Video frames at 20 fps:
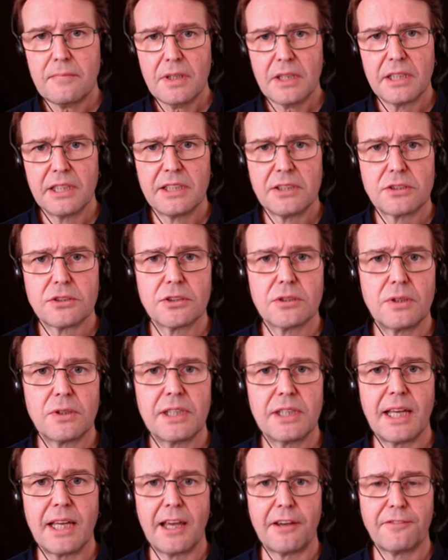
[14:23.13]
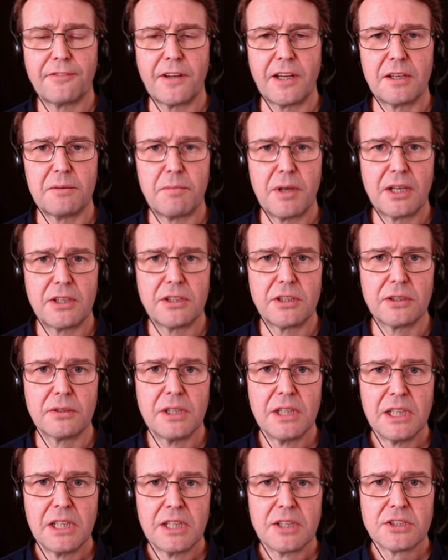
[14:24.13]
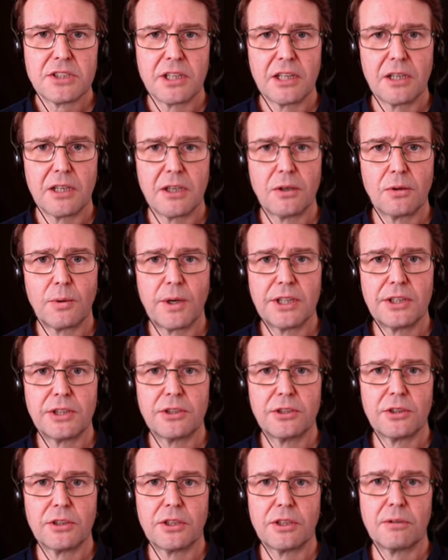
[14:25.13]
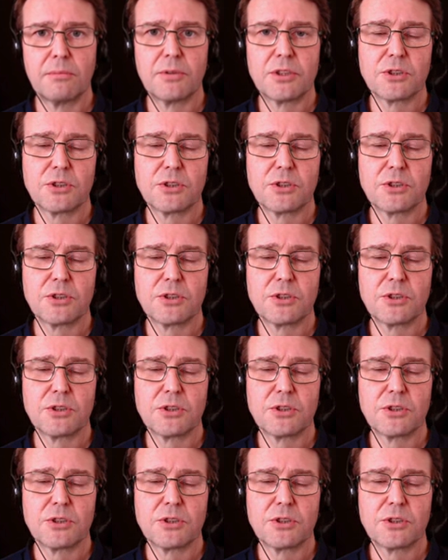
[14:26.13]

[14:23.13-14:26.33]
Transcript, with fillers: into the FN menu. So when you're